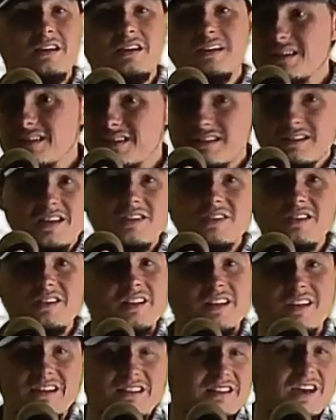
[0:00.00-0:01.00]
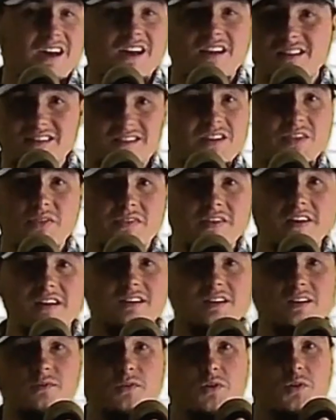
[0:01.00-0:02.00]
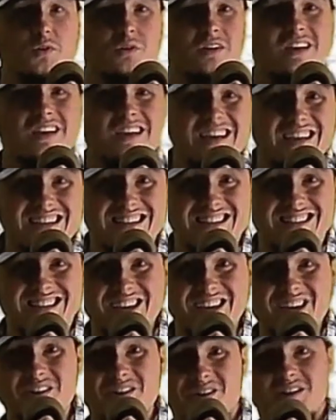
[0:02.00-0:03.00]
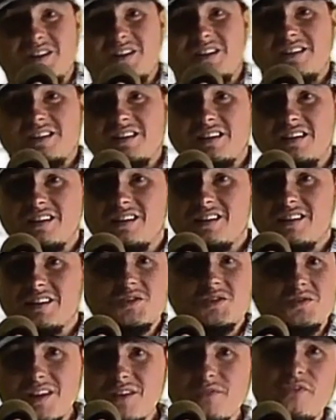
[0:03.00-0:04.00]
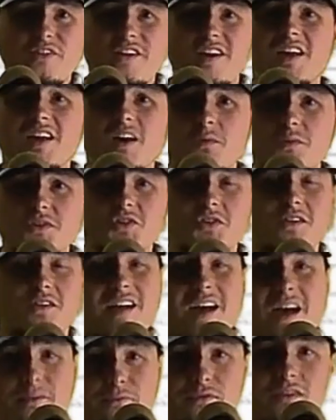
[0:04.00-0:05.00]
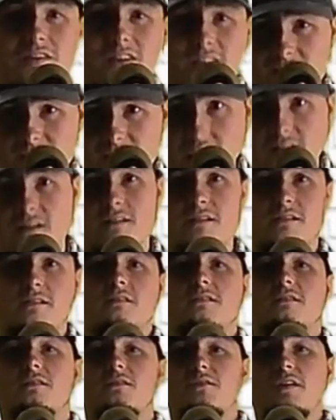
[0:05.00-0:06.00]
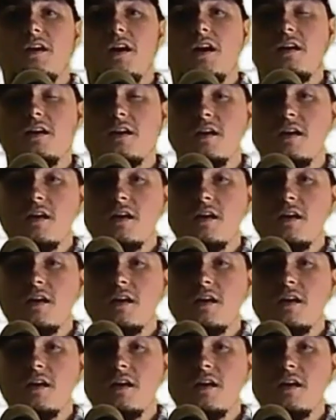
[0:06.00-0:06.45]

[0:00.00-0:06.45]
It's nothing like that. It's nothing that difficult. It's dinner. It's trying to find out what you're going to have for dinner. Okay?